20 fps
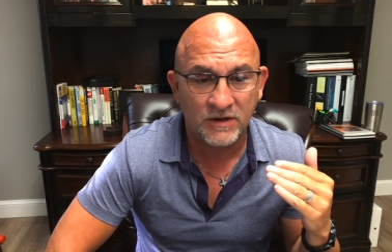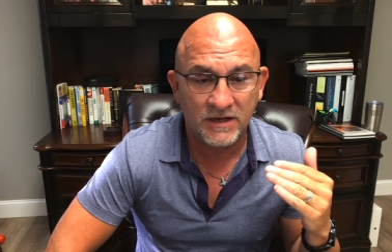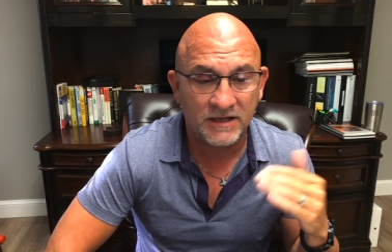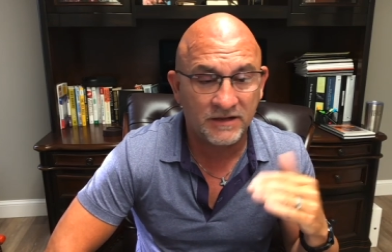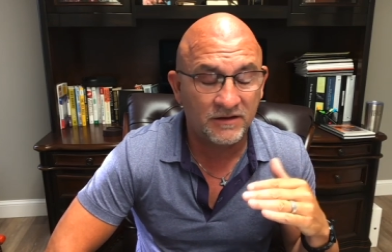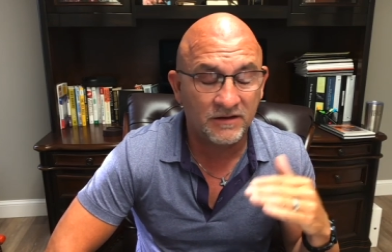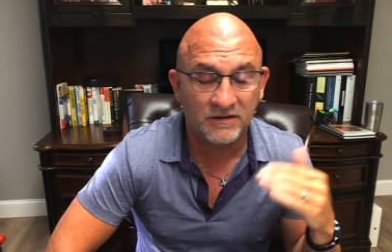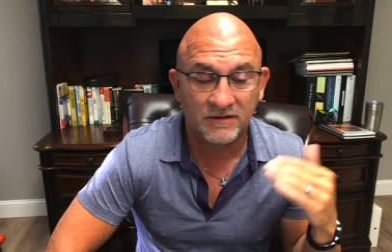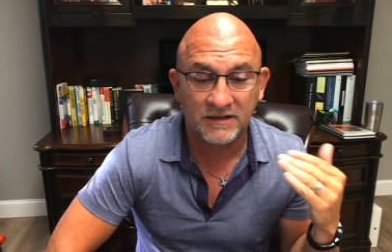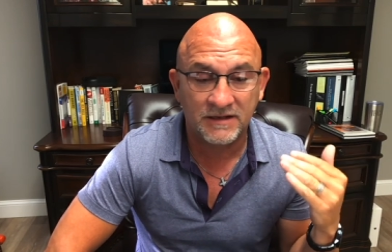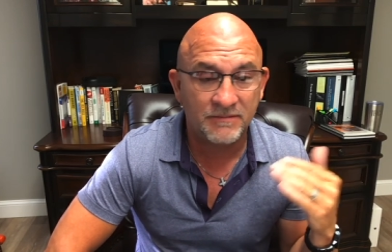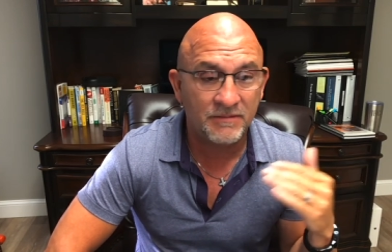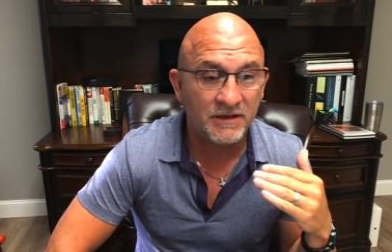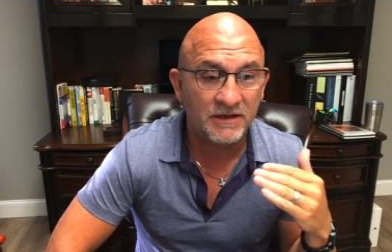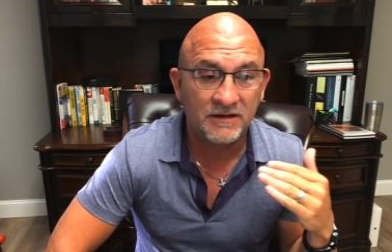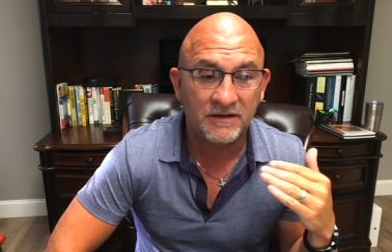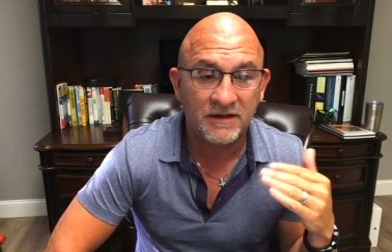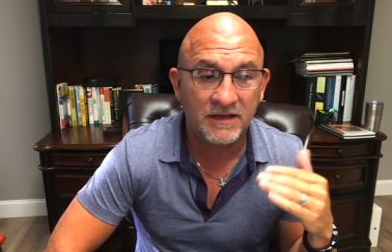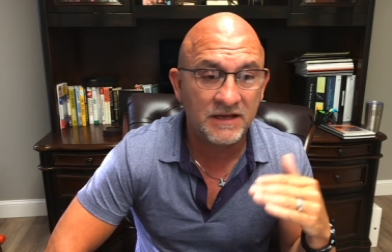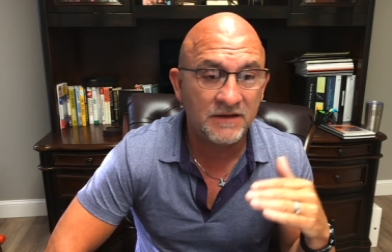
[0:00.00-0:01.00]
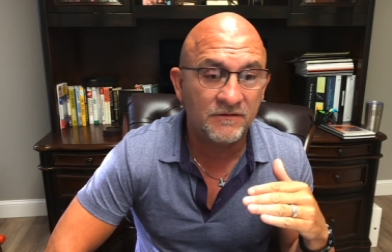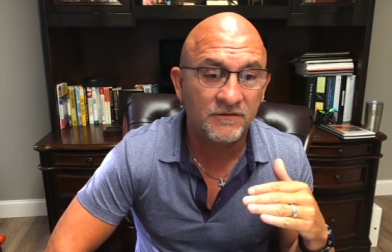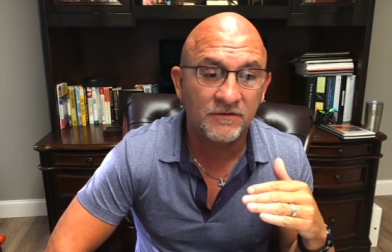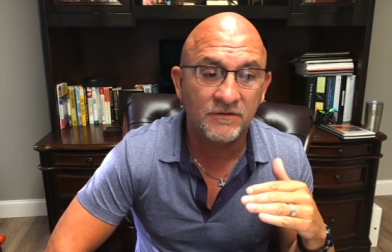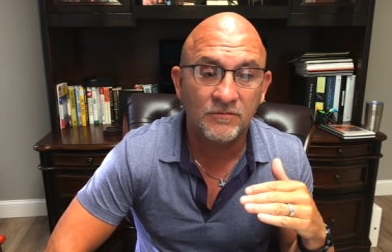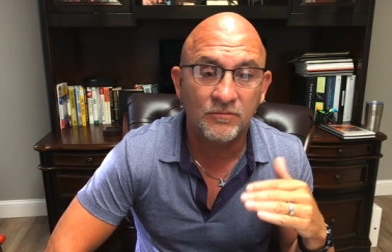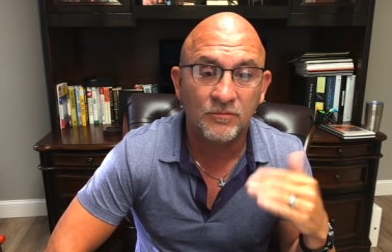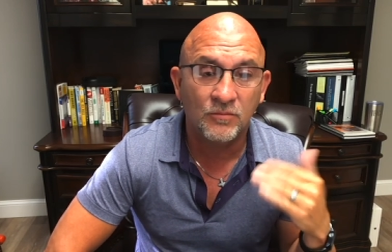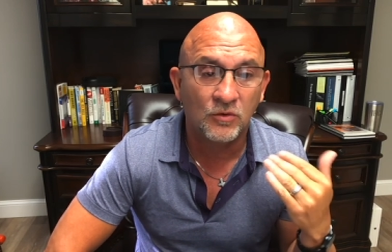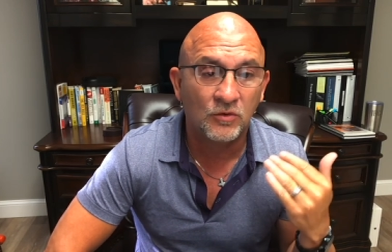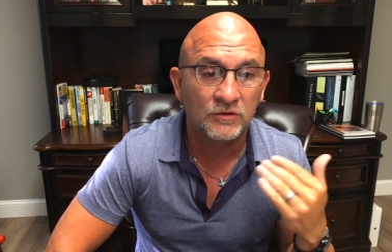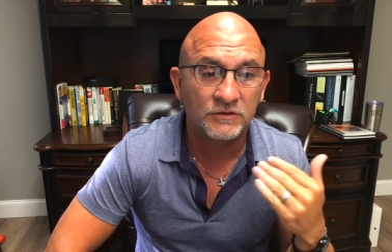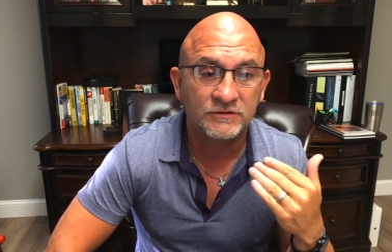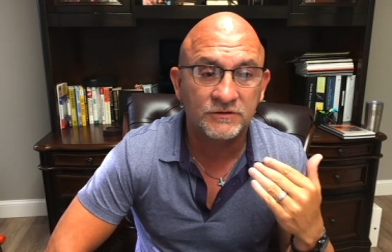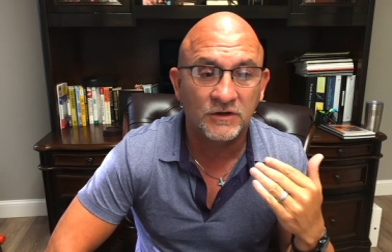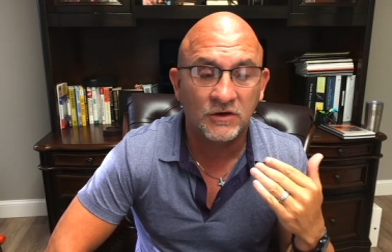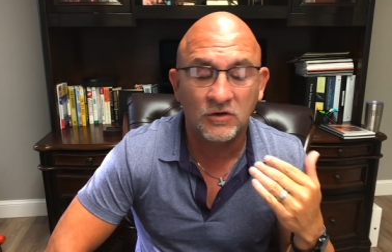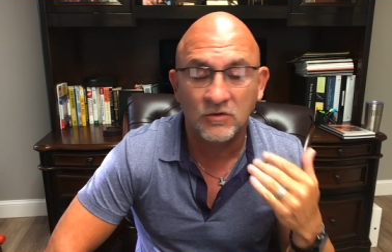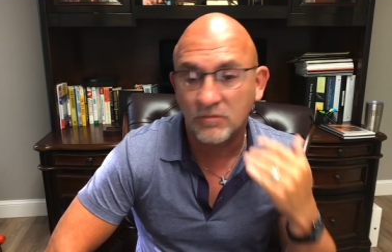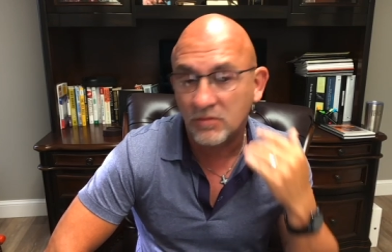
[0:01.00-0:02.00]
had to limit even more
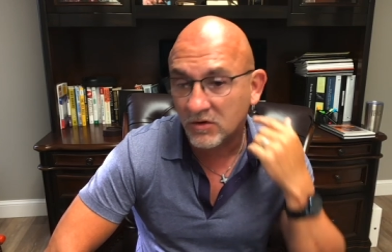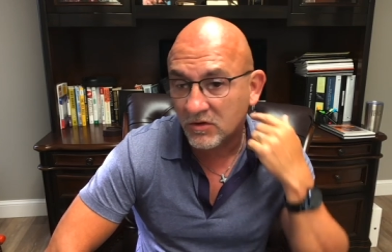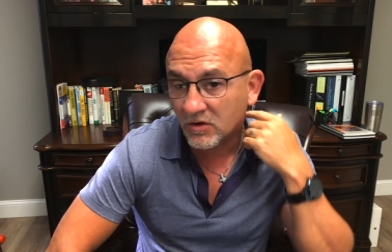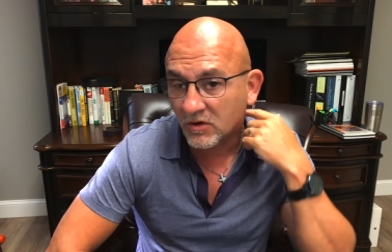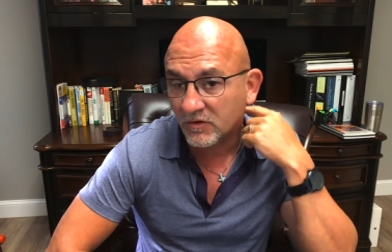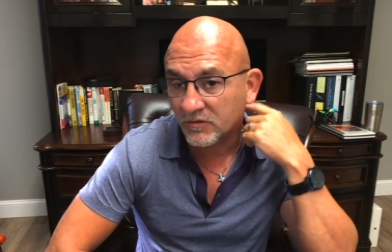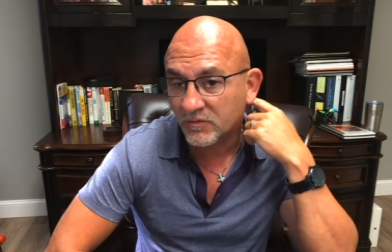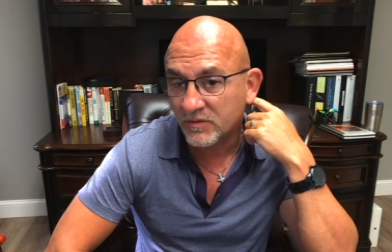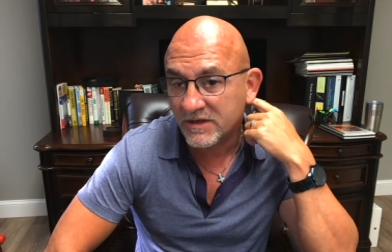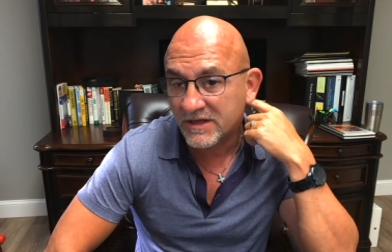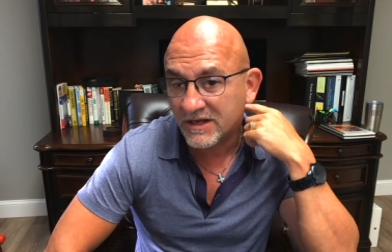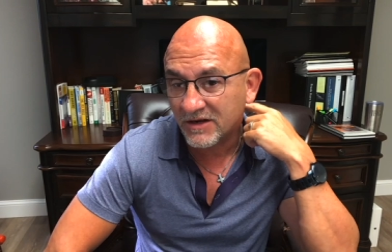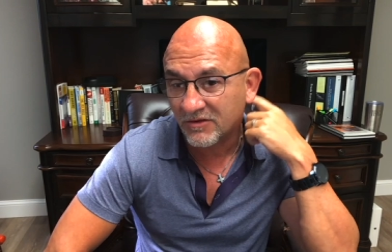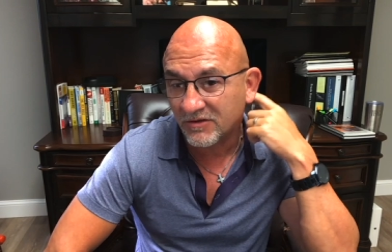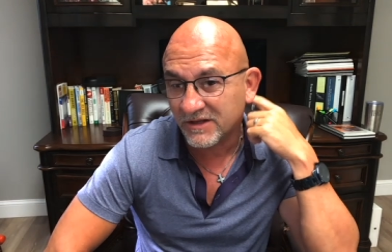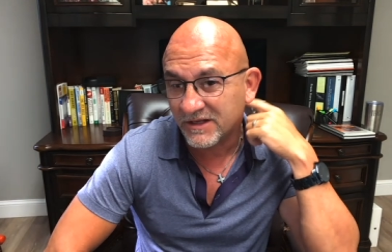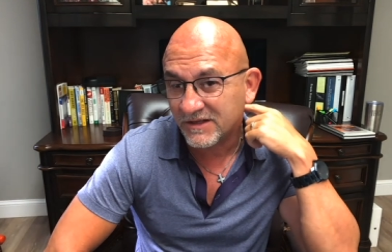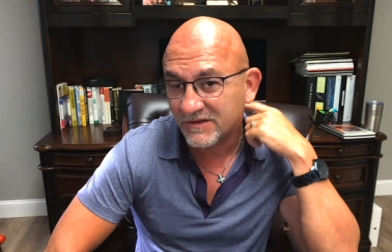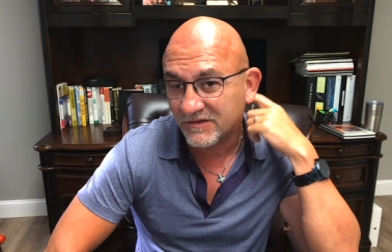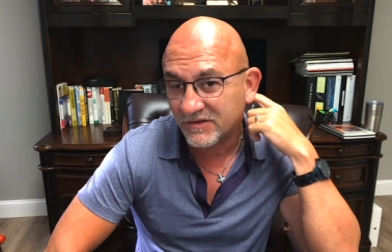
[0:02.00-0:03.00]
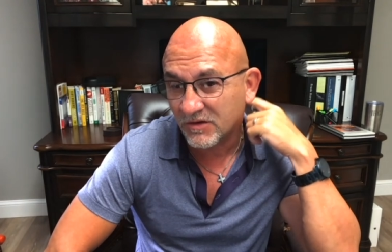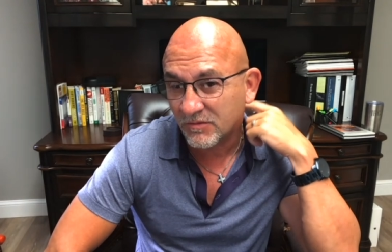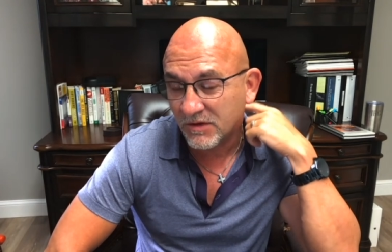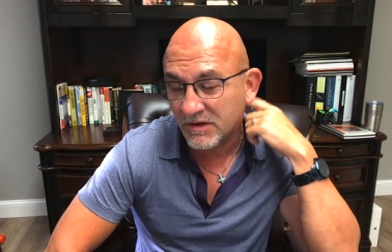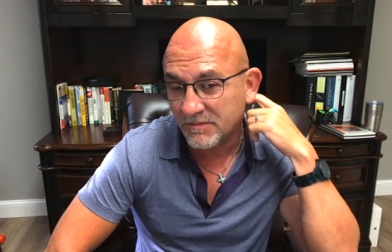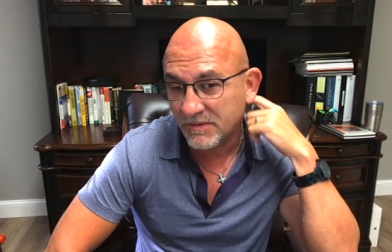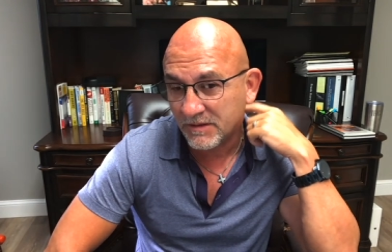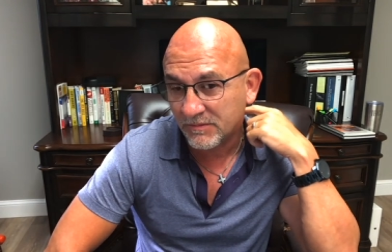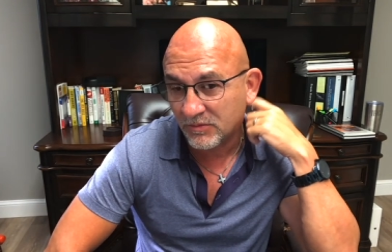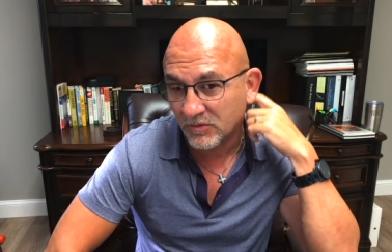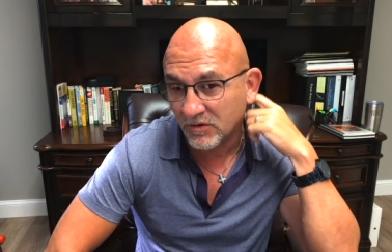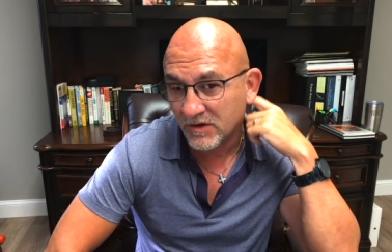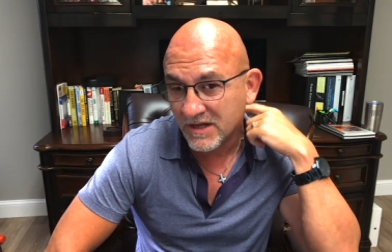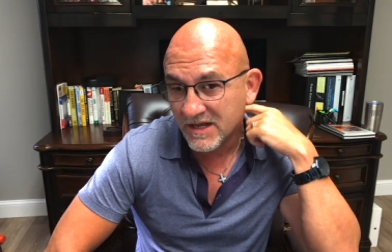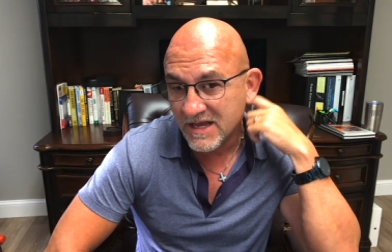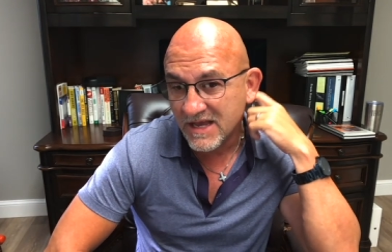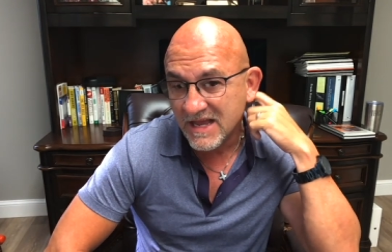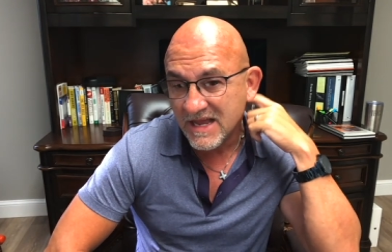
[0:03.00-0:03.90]
so because we can only get so many people